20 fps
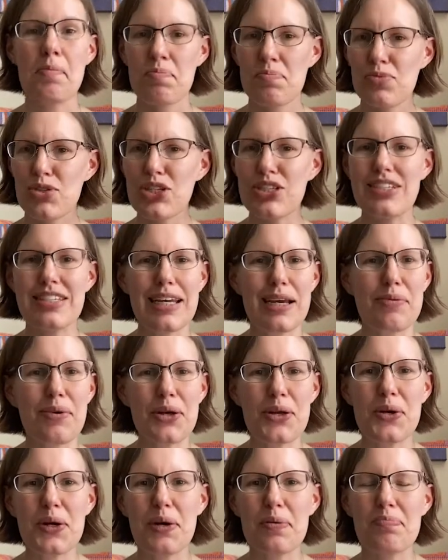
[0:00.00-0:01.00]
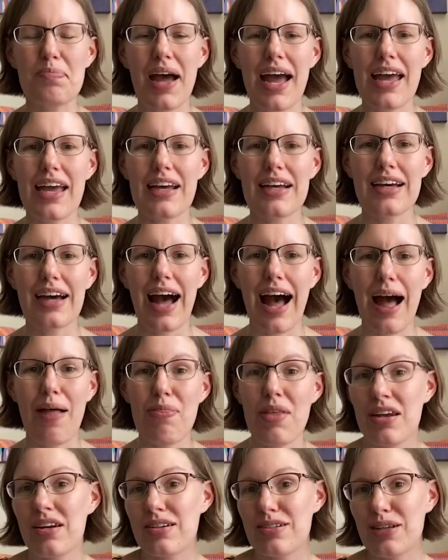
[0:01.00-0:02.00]
just see what you can make and
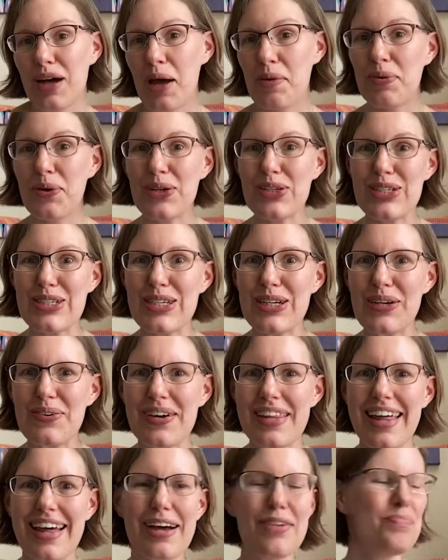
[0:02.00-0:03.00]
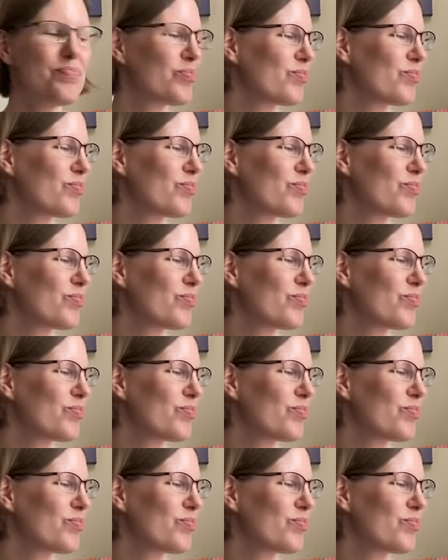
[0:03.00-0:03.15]
then decide what to do with it.